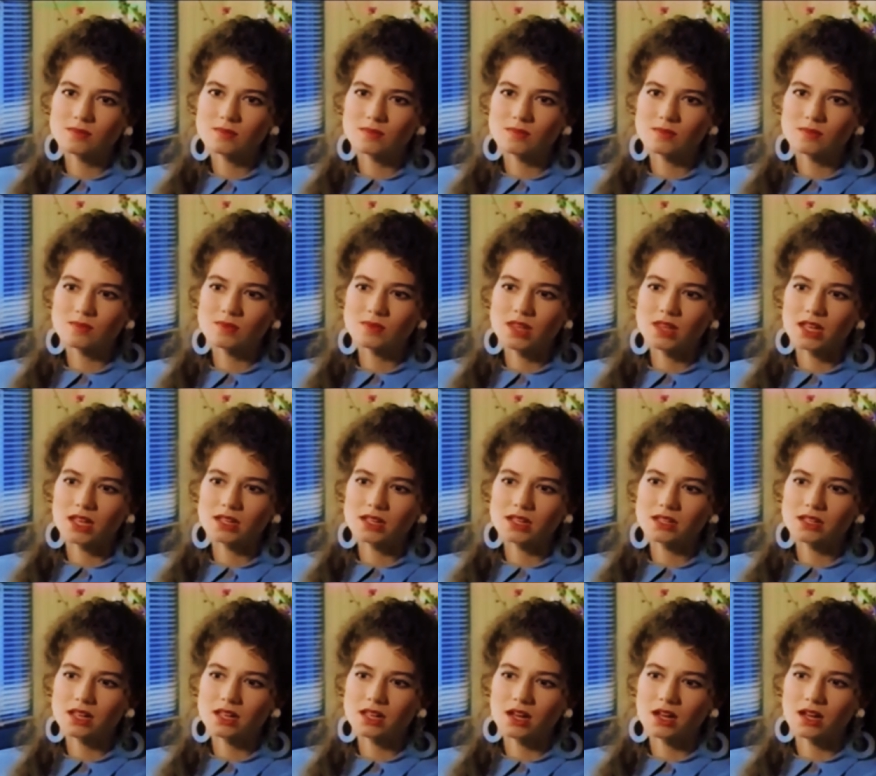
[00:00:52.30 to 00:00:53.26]
that
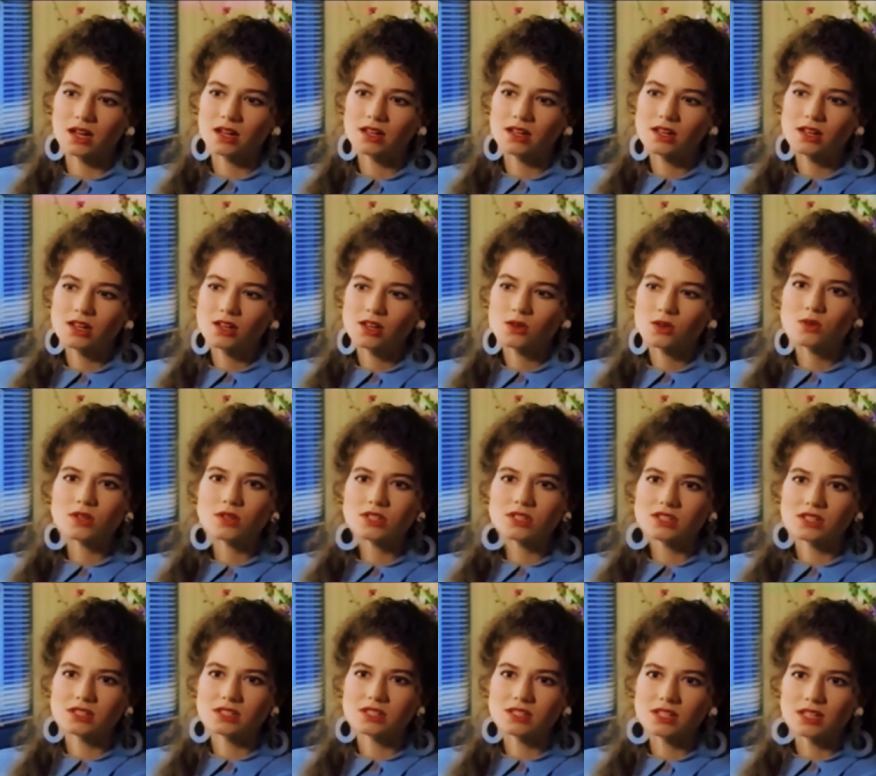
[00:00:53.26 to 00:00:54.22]
uh,
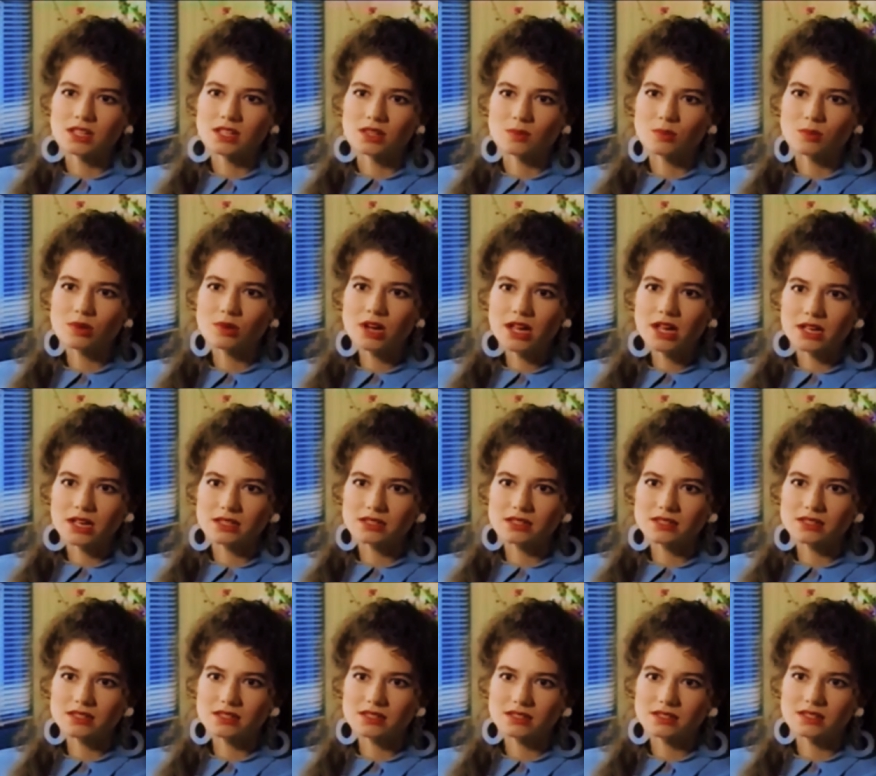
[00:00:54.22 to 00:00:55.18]
Christians in the
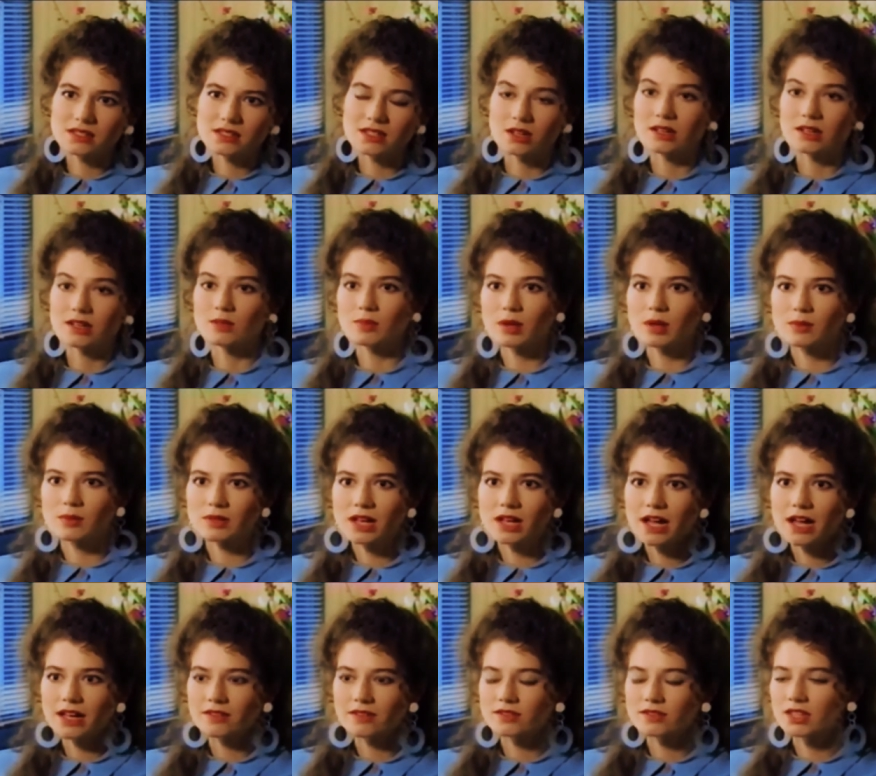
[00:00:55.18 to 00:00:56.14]
press, you know, in the public
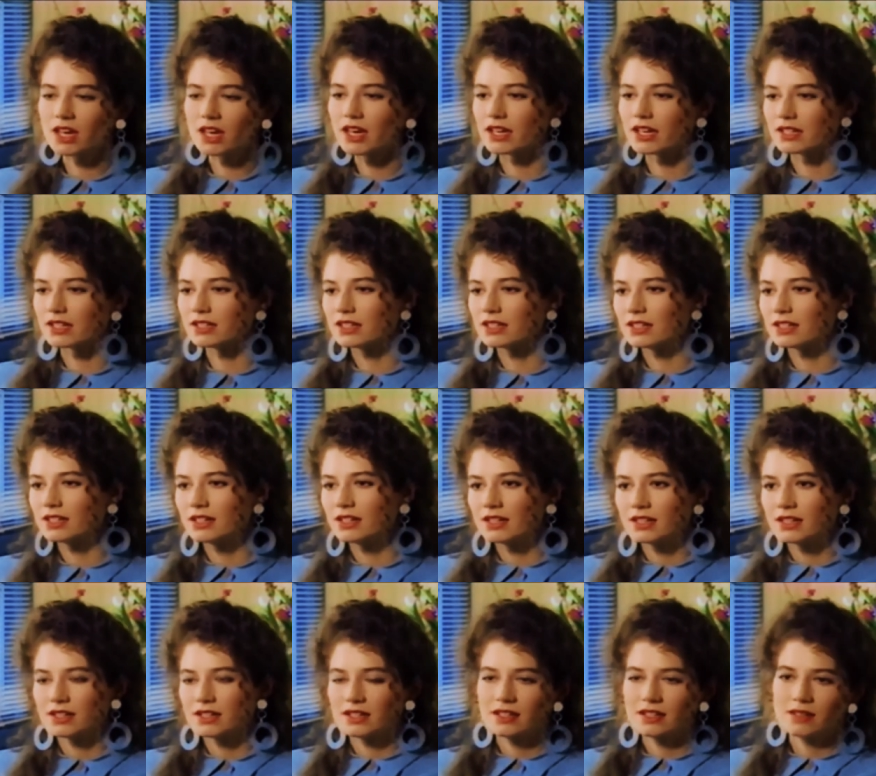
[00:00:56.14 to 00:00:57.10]
eye have done,
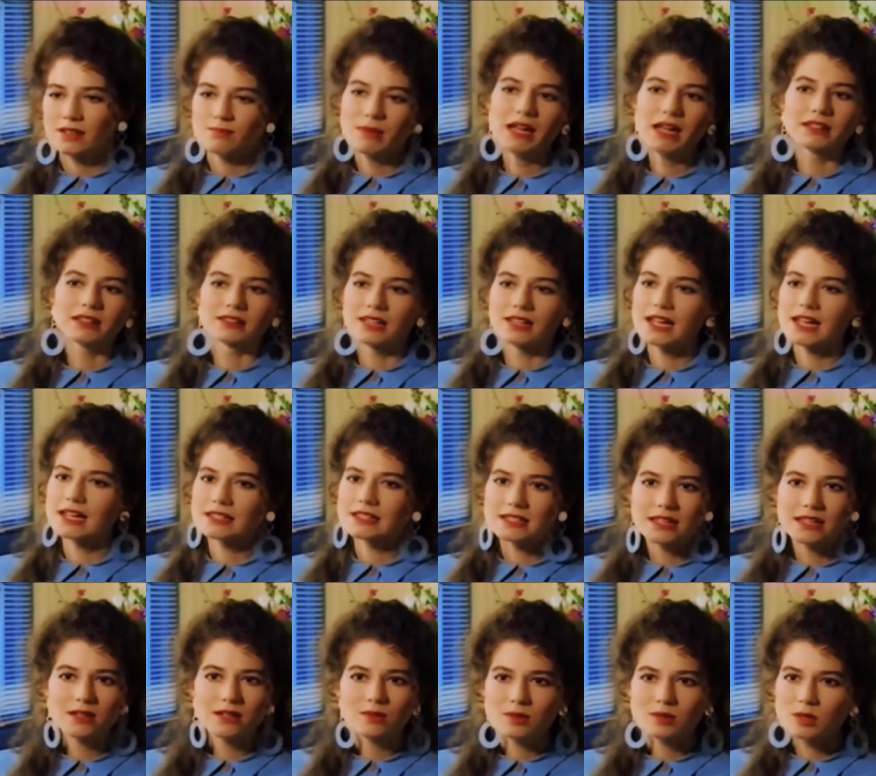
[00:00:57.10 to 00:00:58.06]
my lands,
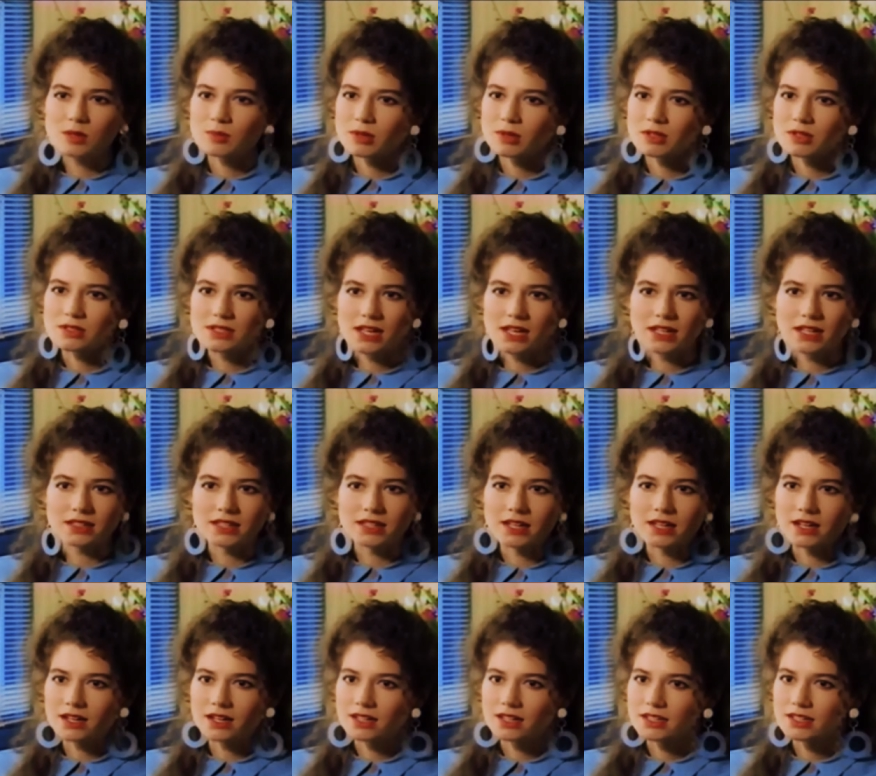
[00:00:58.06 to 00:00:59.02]
get a real person out
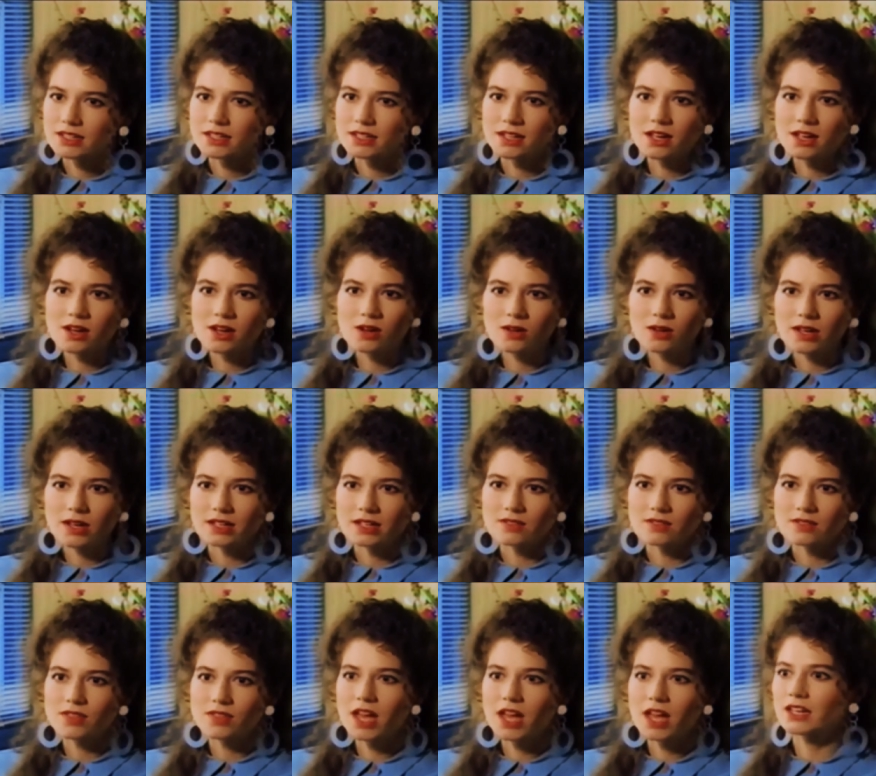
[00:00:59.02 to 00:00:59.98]
there, you know? And
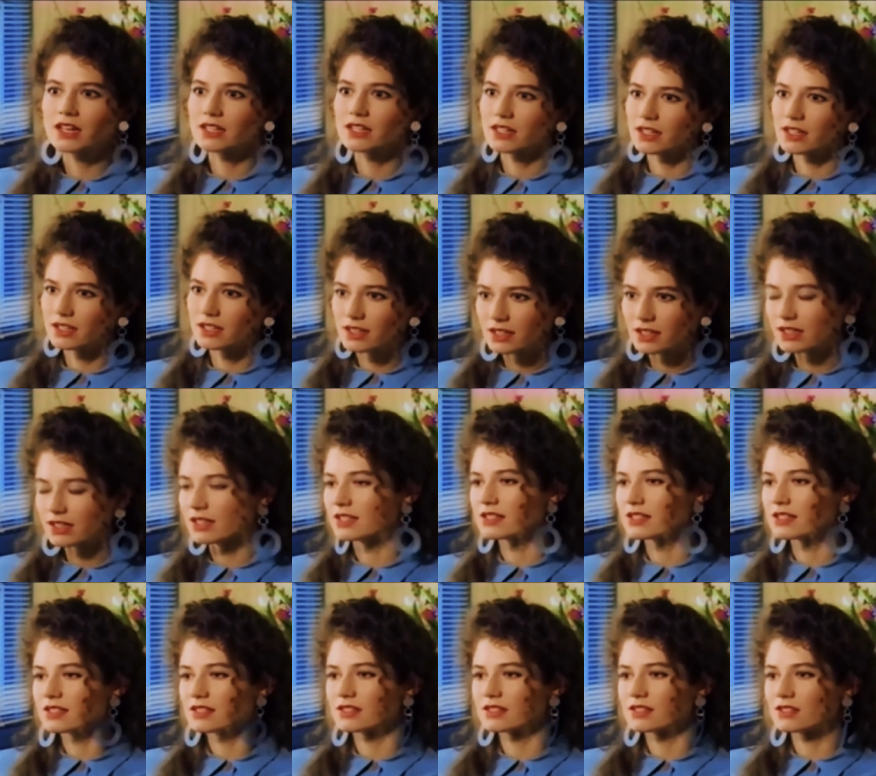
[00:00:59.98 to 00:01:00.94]
if that
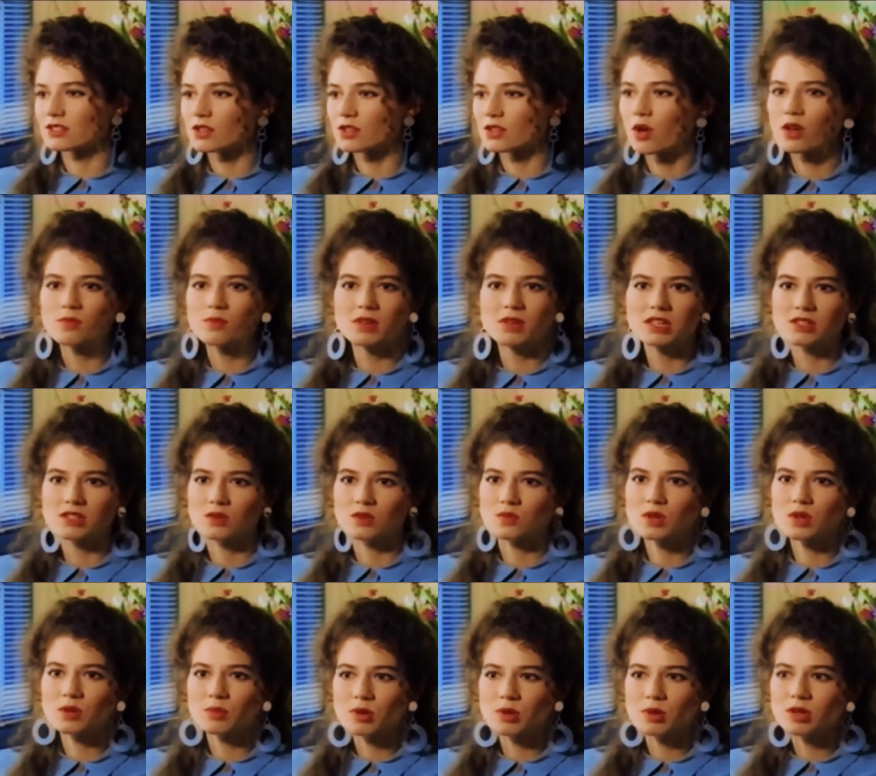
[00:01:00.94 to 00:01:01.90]
is showing me as a
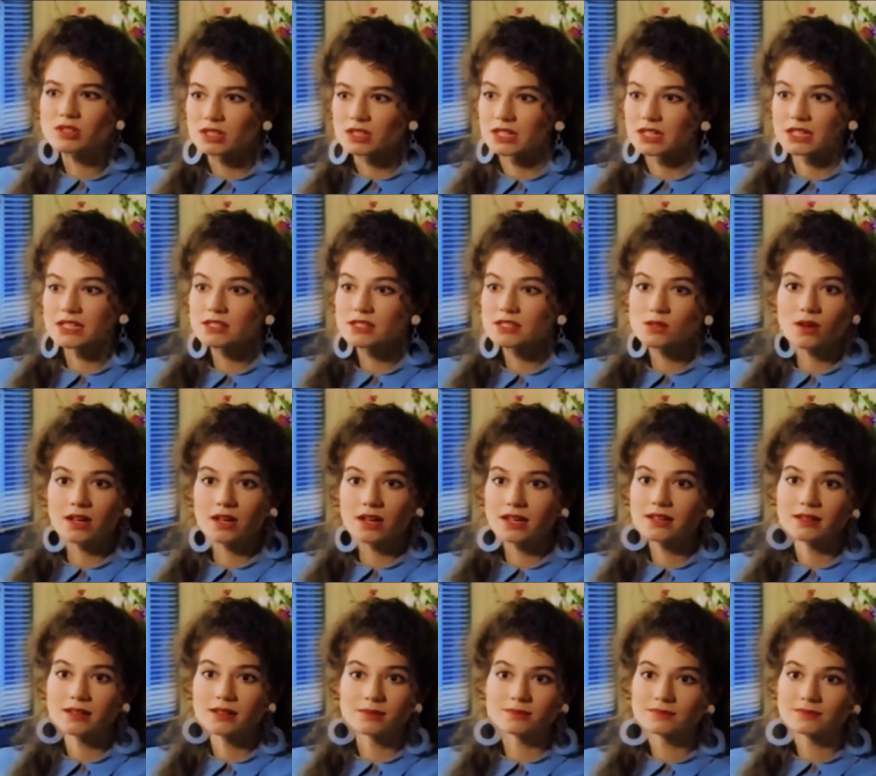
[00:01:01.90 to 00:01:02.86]
real person, it is who I
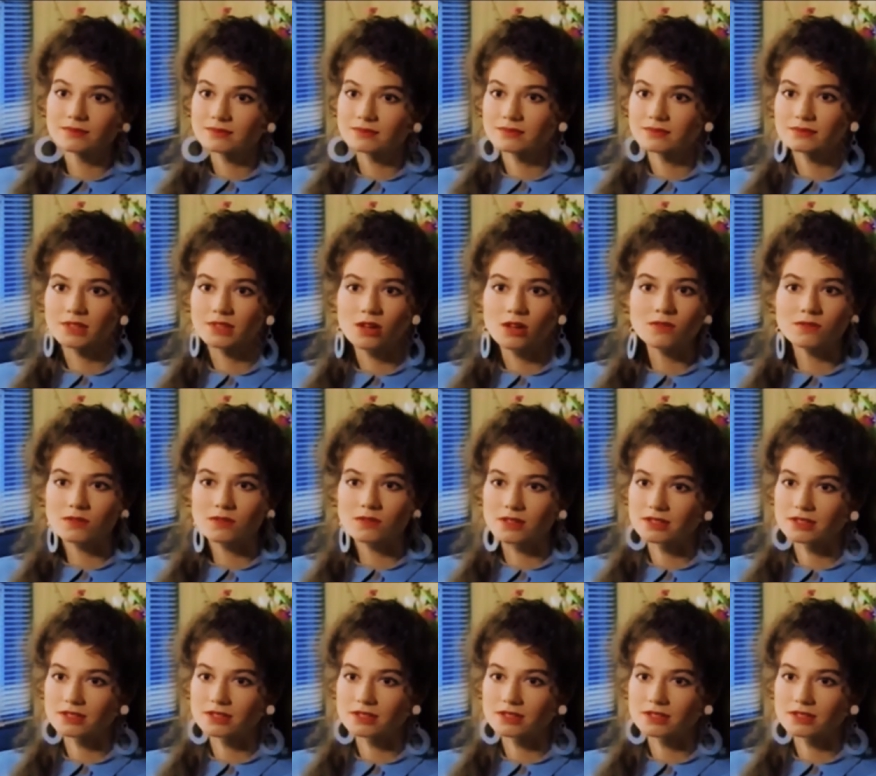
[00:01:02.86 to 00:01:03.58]
am, go for it.